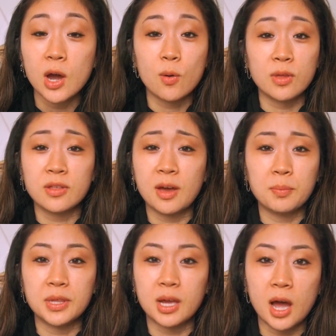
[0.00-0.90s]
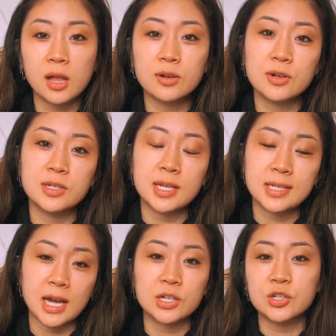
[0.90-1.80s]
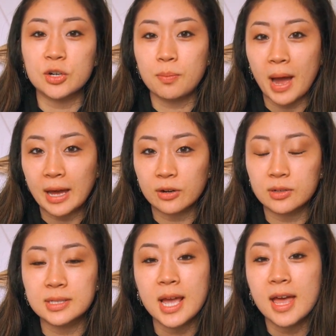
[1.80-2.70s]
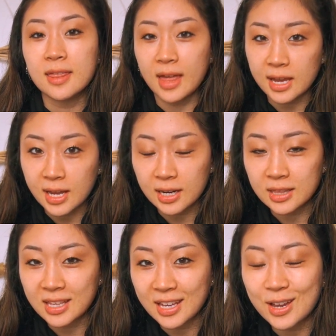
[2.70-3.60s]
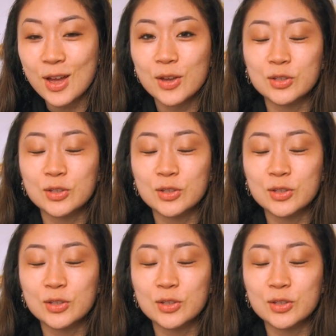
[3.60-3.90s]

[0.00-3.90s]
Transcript: whether that be the colors, texture, patterns, that kind of thing.